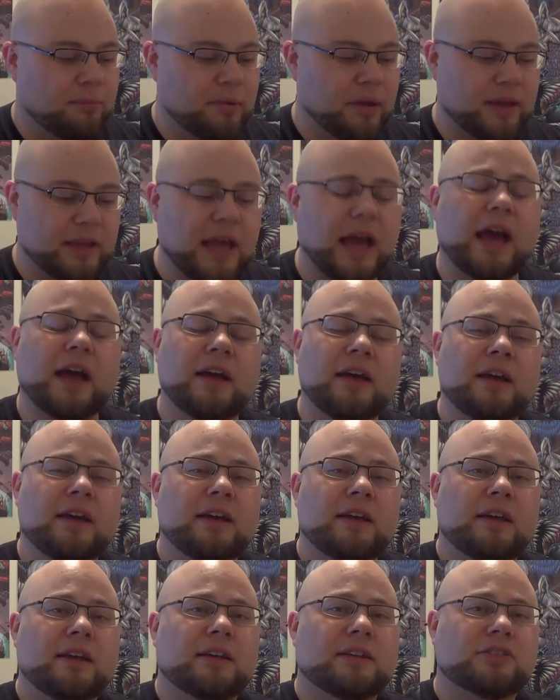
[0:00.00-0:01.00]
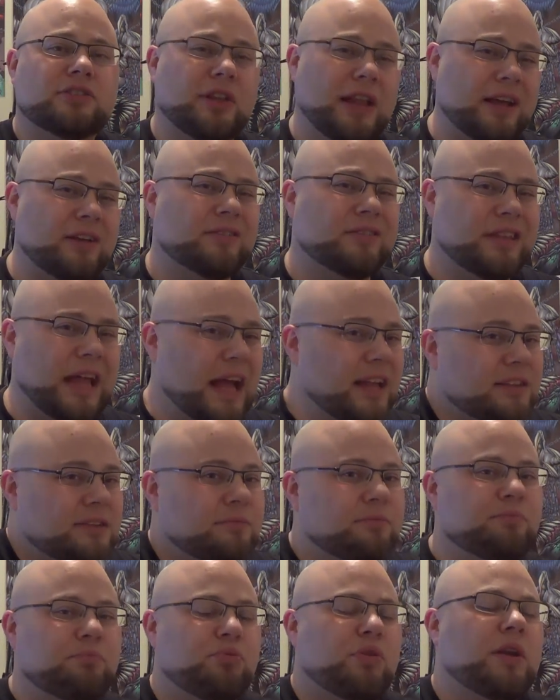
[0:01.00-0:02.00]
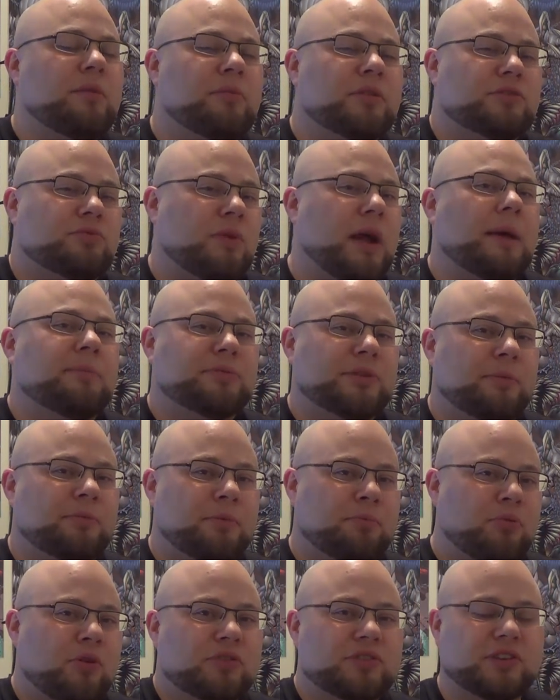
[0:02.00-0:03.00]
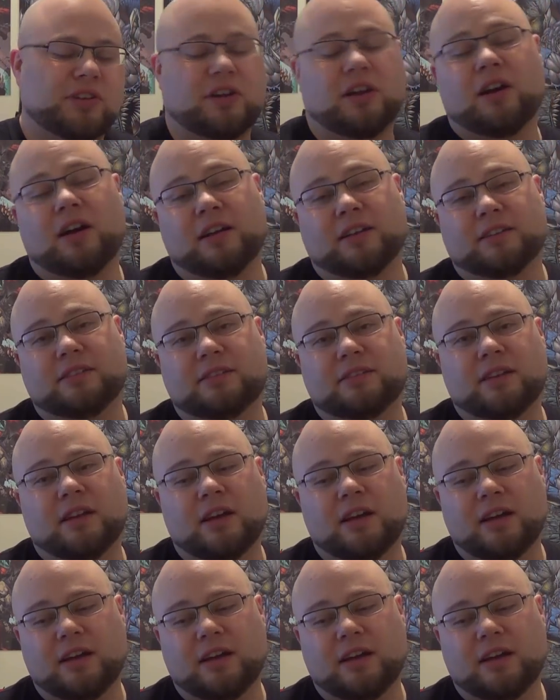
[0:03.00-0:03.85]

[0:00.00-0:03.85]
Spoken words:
But yeah, so that pretty much wraps up the pros and cons.